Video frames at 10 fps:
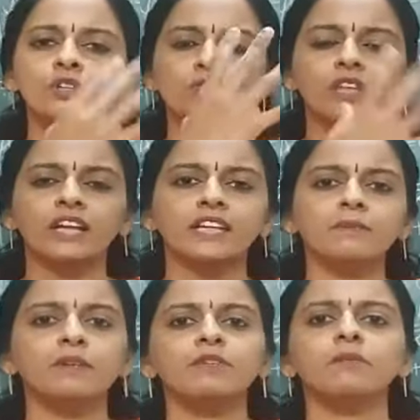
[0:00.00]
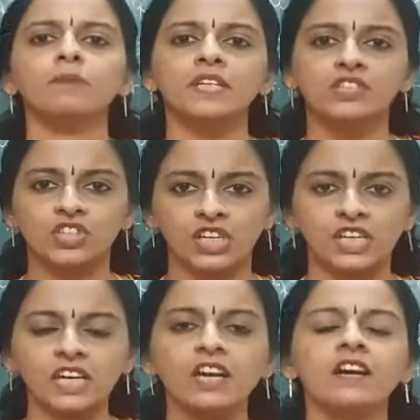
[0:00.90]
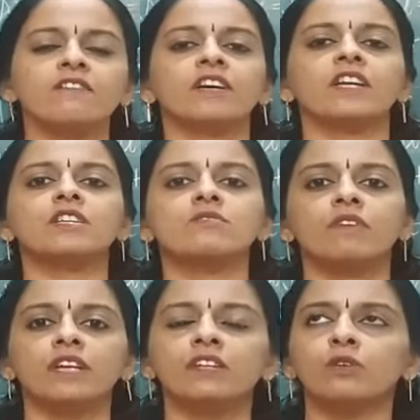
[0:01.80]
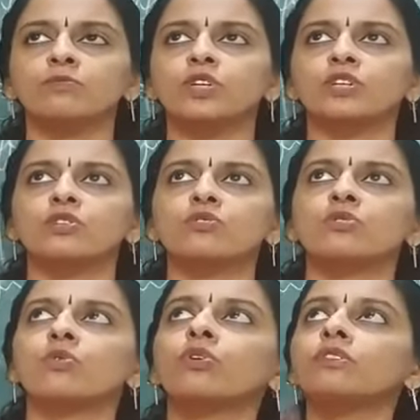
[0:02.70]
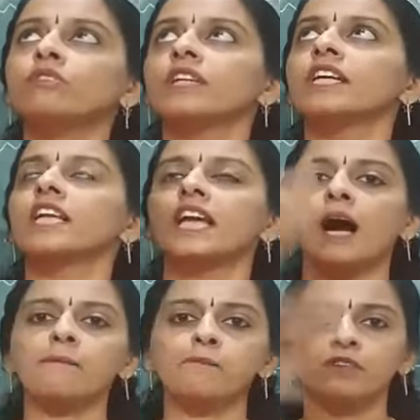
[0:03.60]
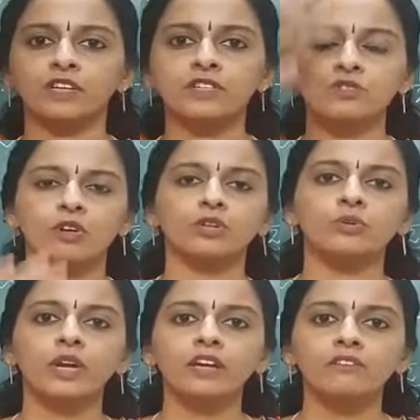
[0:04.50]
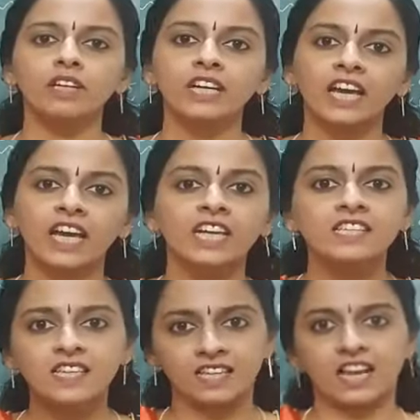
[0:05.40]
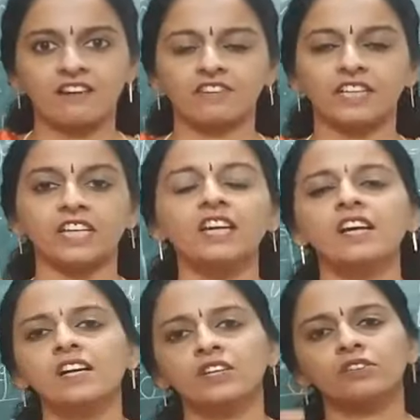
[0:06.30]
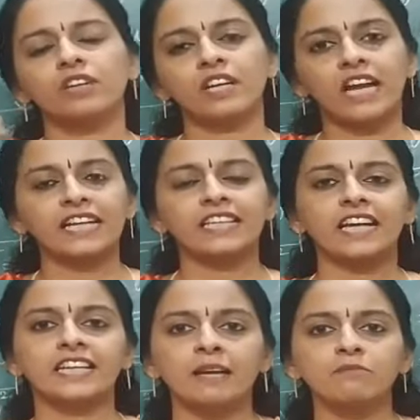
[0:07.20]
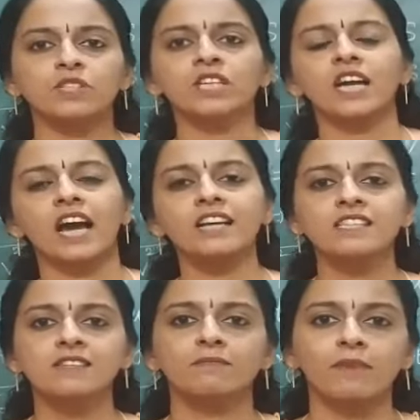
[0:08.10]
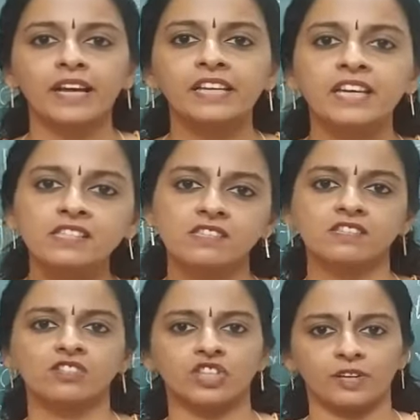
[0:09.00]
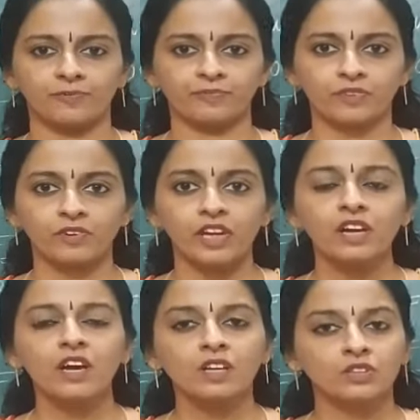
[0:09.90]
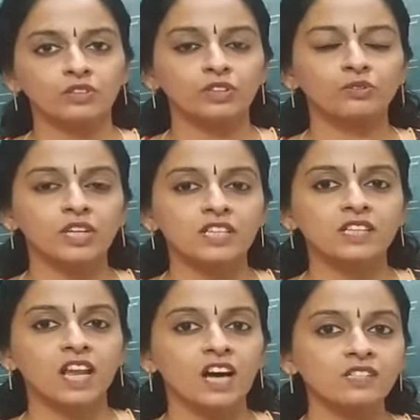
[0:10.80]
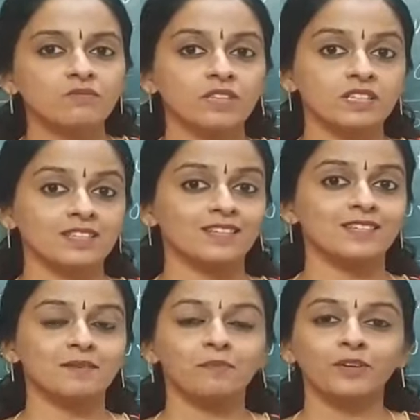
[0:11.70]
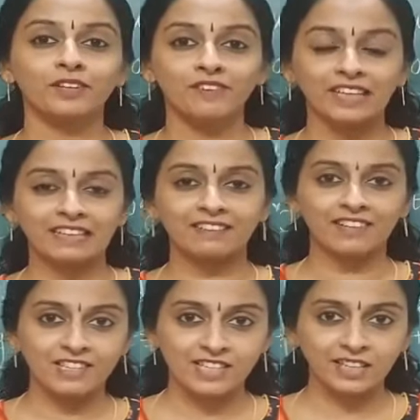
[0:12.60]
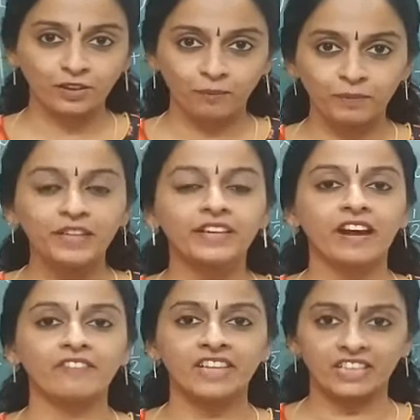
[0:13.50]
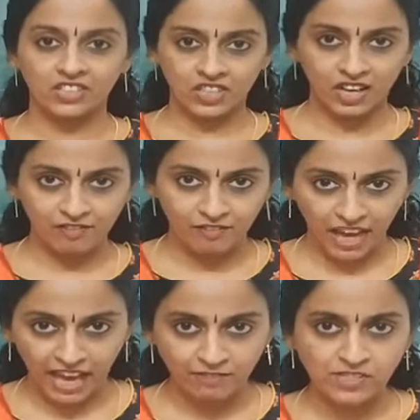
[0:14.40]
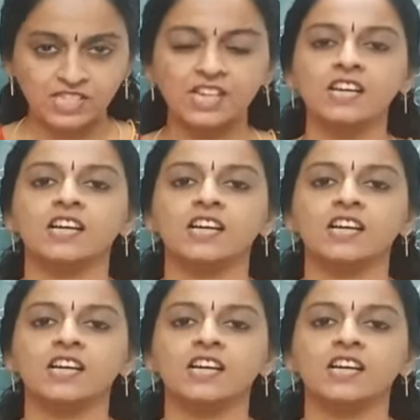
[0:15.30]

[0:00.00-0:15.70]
So that time it will be g, whereas when the object is thrown vertically upwards, you are doing work against the gravity, you will write that time g as minus g. Okay. So in today's class, we discussed about a very interesting topic, gravitational waves.